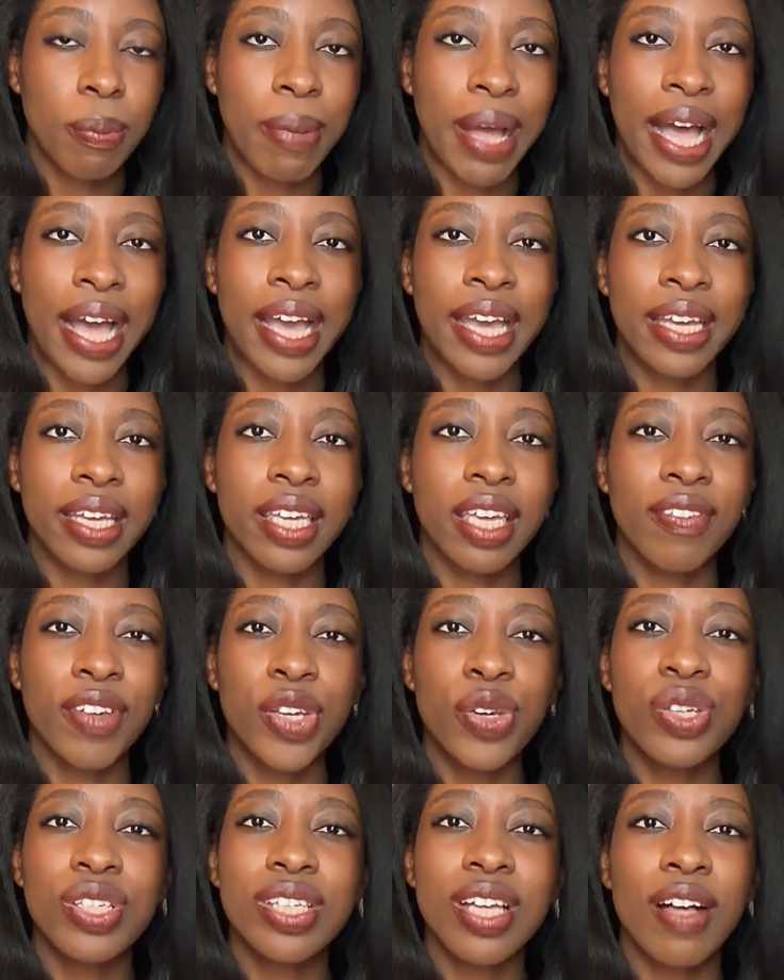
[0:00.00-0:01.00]
by giving
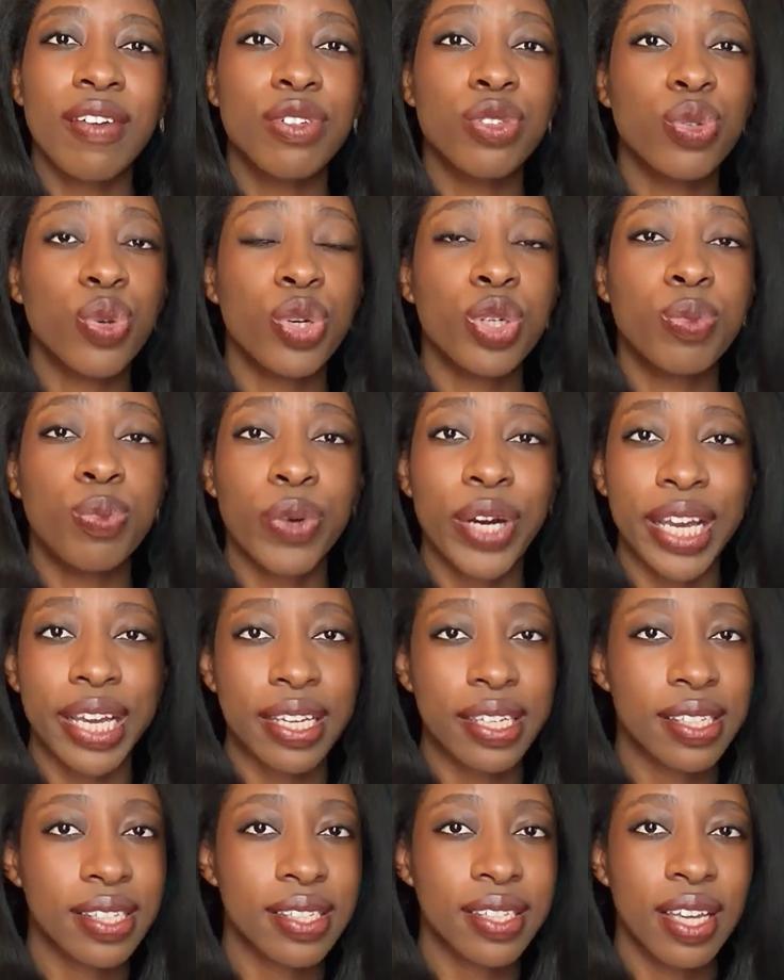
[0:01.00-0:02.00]
yourself short
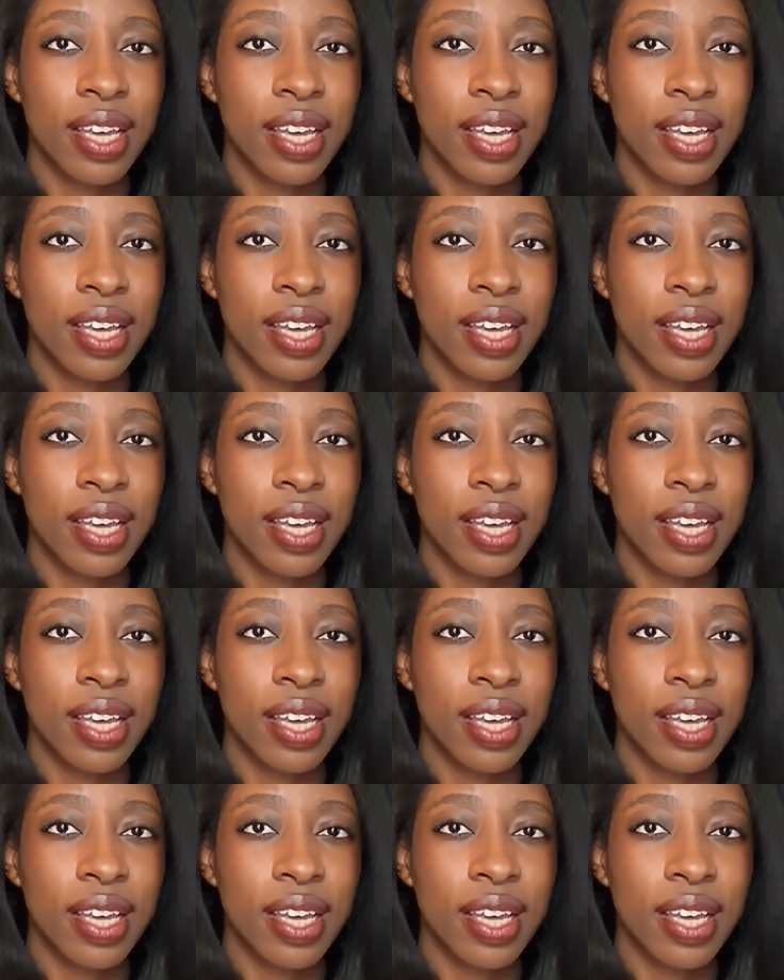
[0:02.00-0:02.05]
breaks.